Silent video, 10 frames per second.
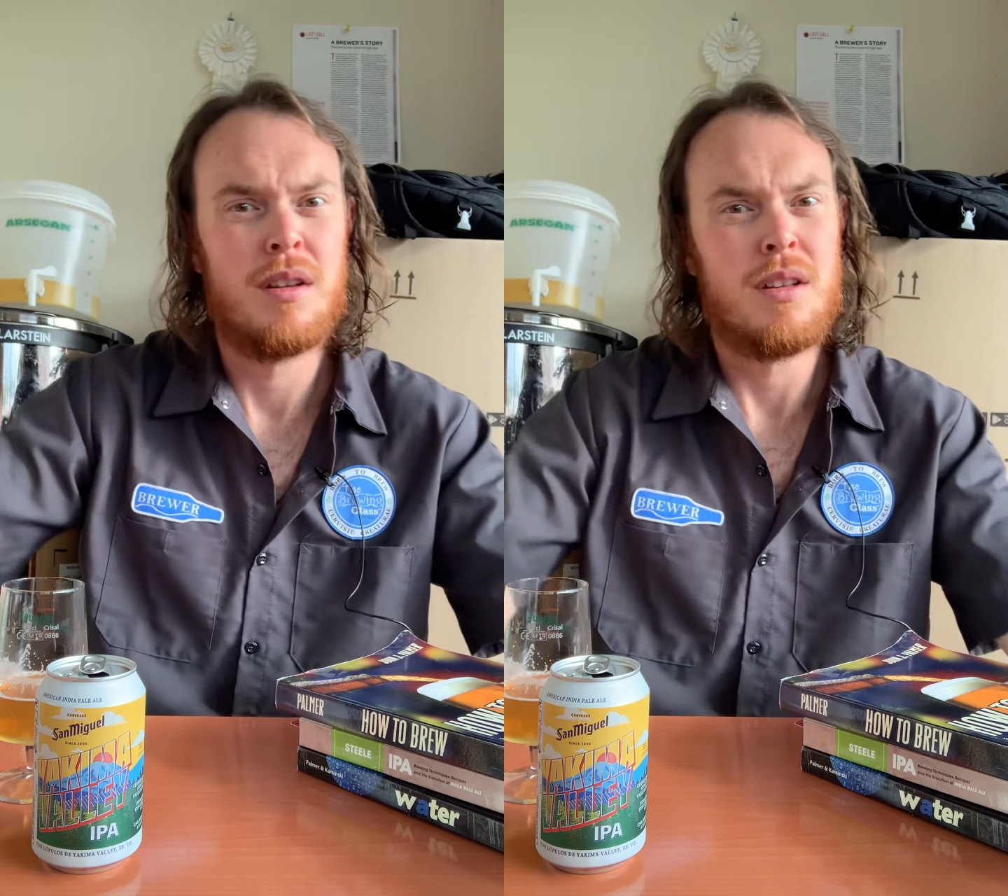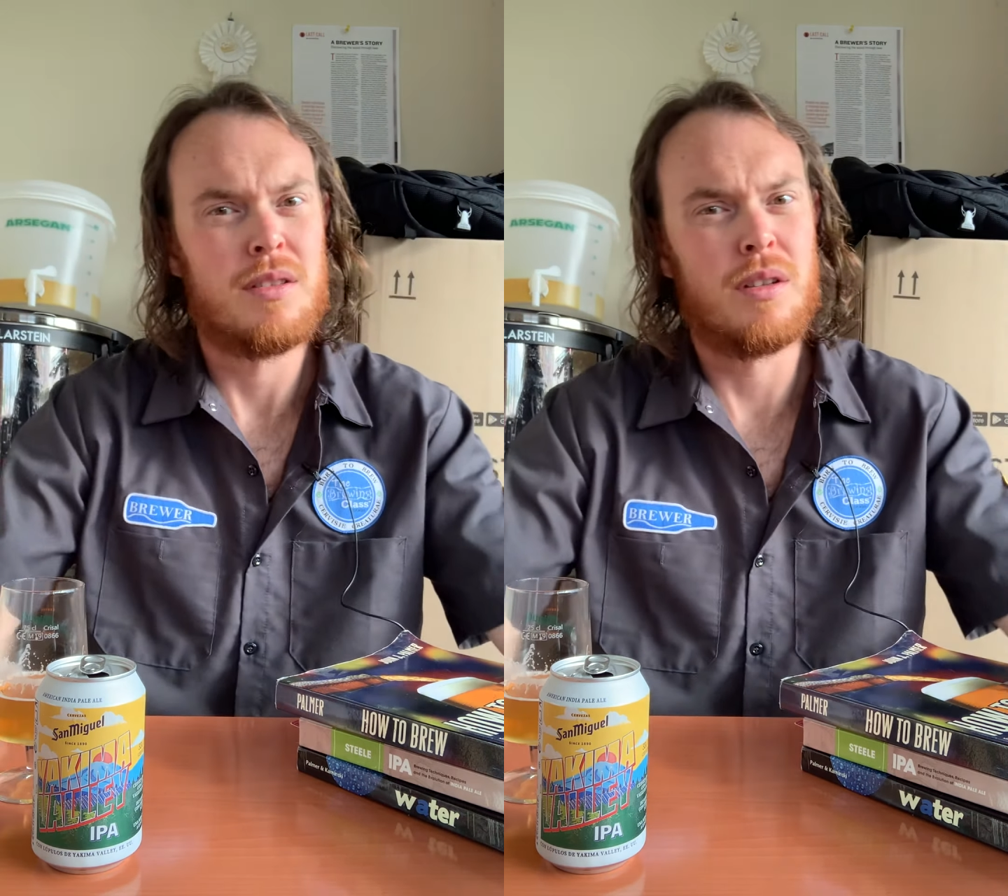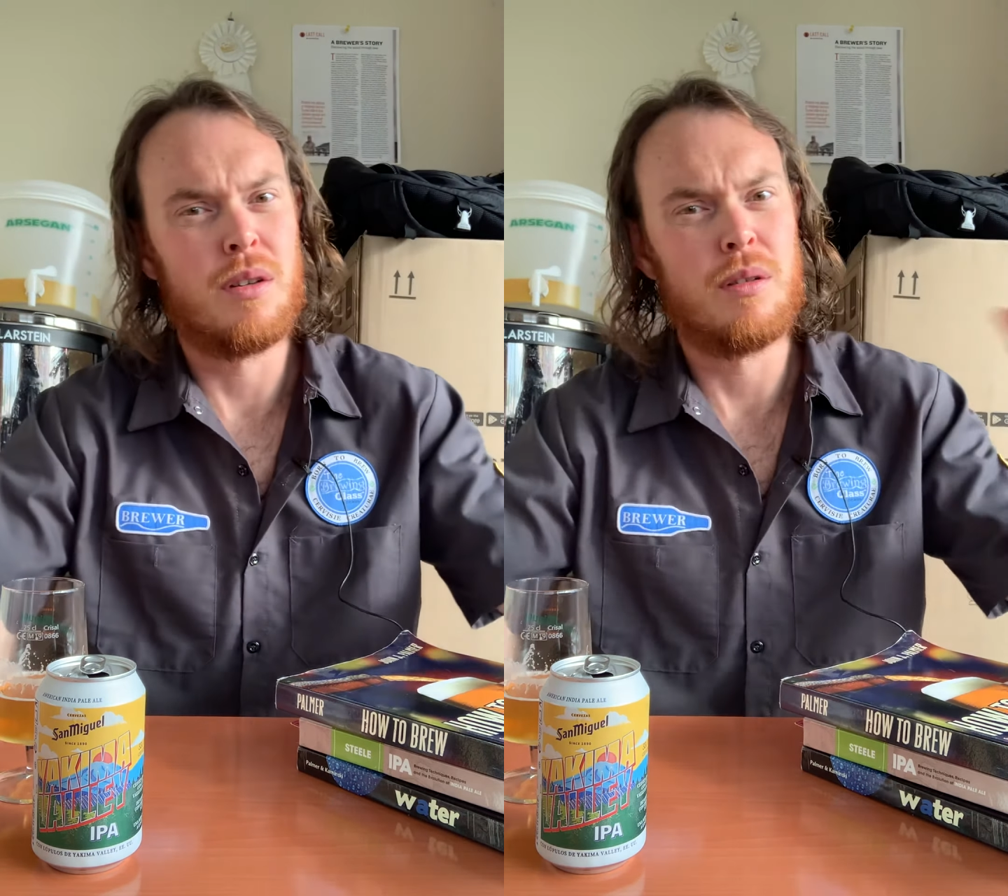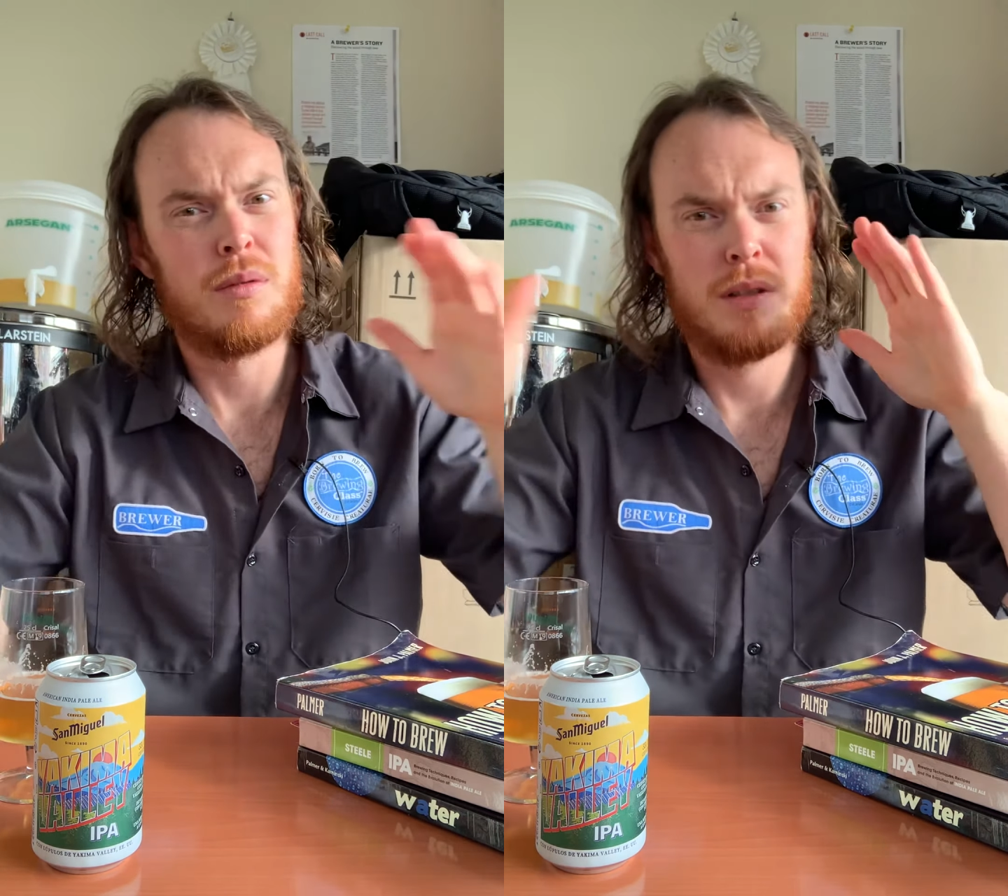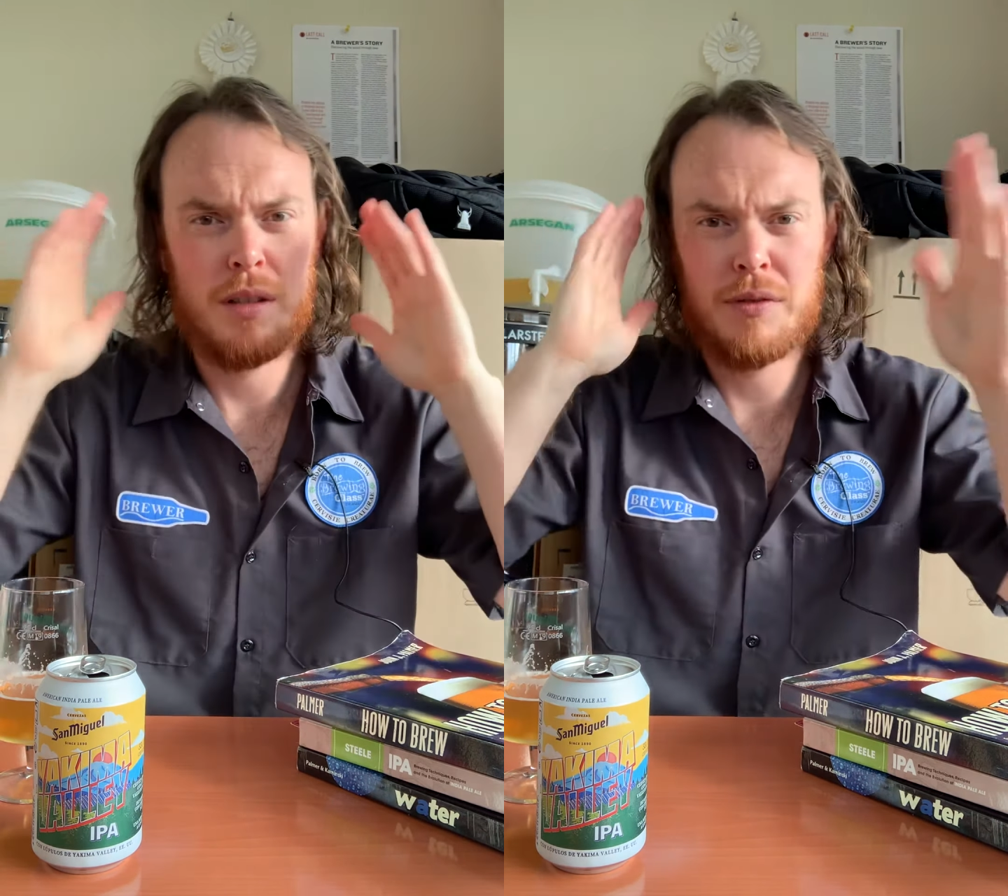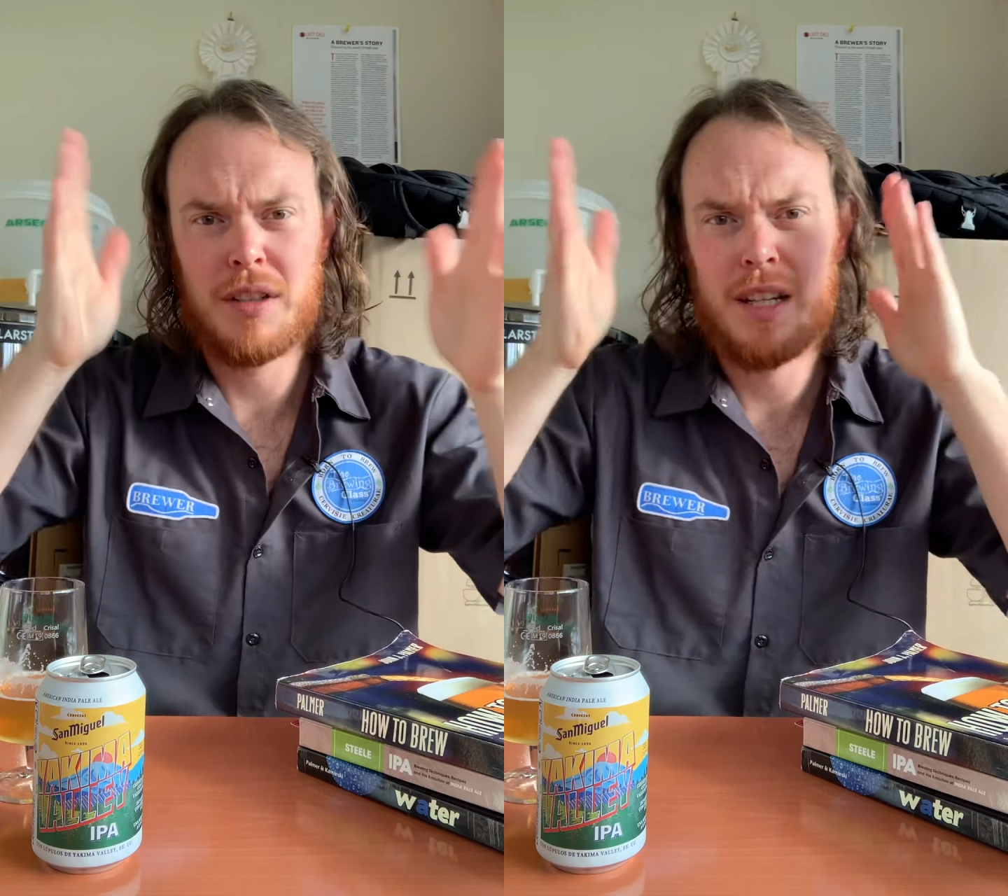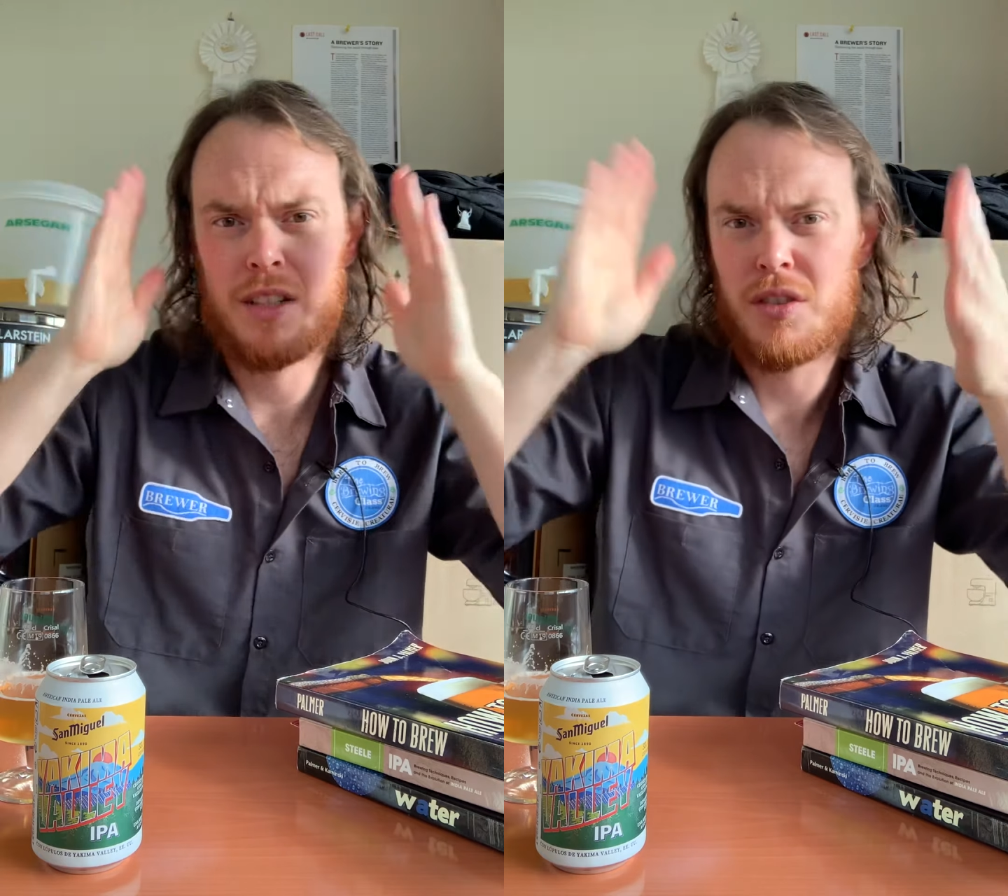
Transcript: So you have to kind of